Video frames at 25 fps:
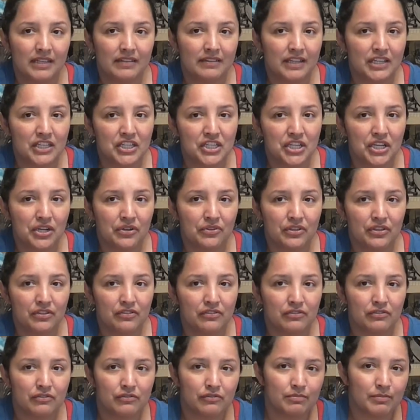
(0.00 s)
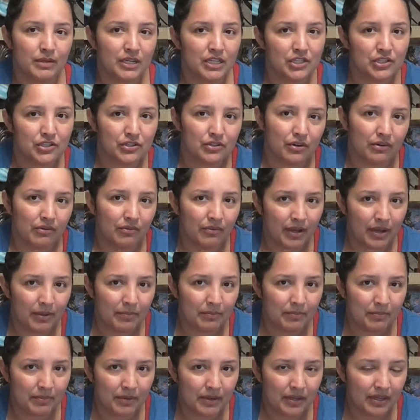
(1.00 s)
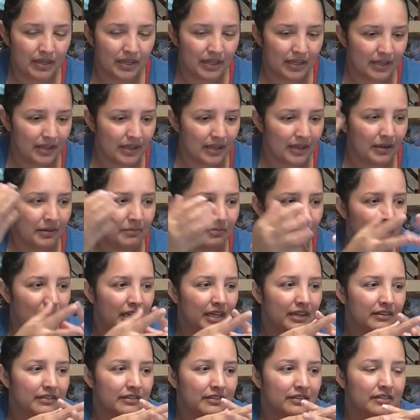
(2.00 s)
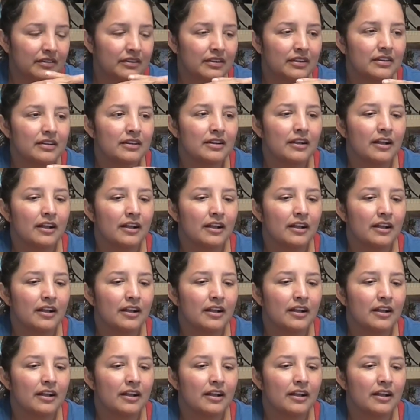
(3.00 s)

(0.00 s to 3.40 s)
say share this to smudge your web page.